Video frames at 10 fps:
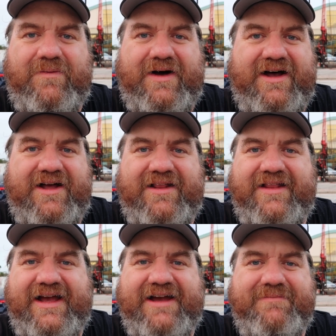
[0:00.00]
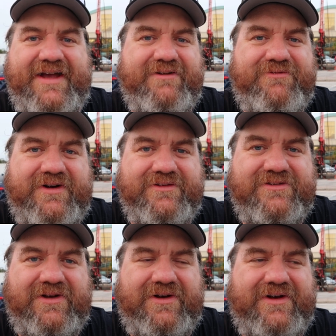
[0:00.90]
while I have my
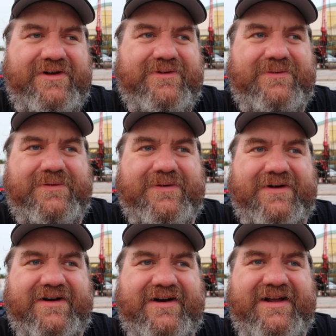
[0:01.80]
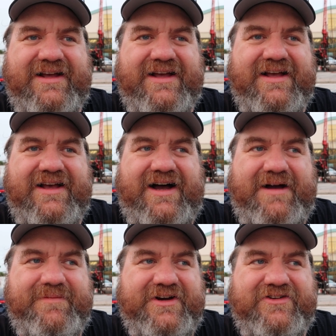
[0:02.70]
headphones on, or
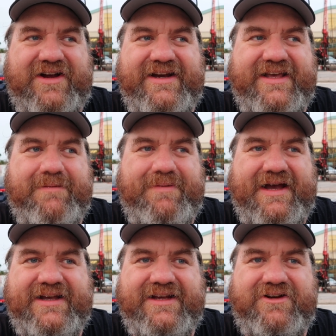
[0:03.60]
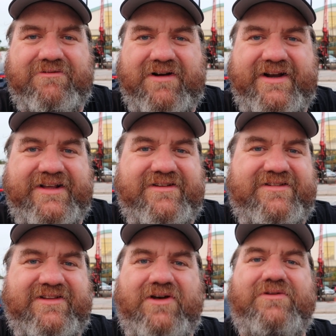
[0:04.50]
I'm going to try to get back into running
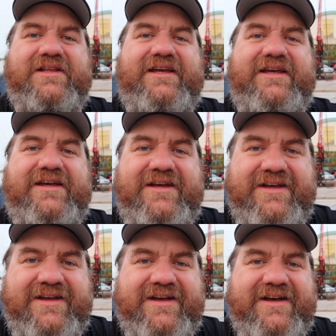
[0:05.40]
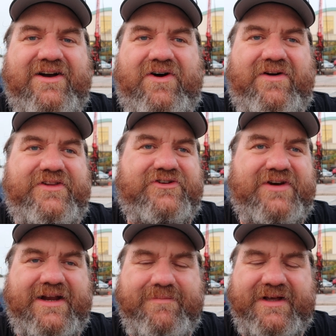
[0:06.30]
slowly on the
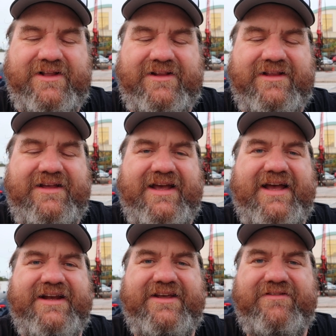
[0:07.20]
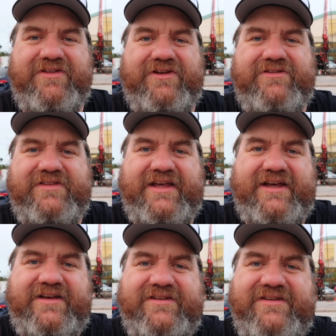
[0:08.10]
treadmill, any of those
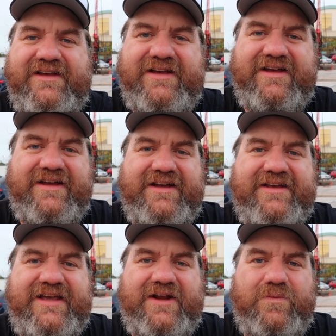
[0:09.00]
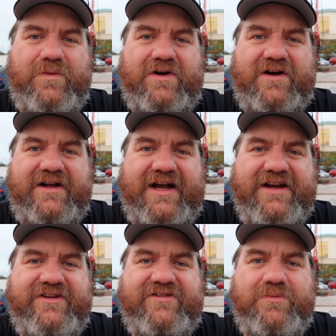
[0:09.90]
things can work.
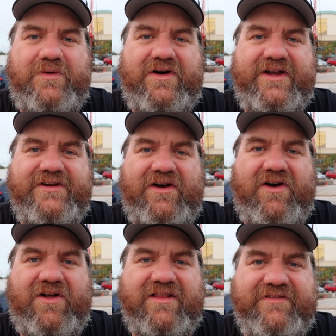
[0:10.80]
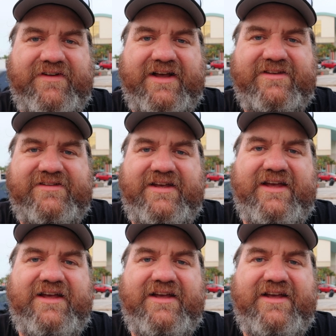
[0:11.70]
I just want all of us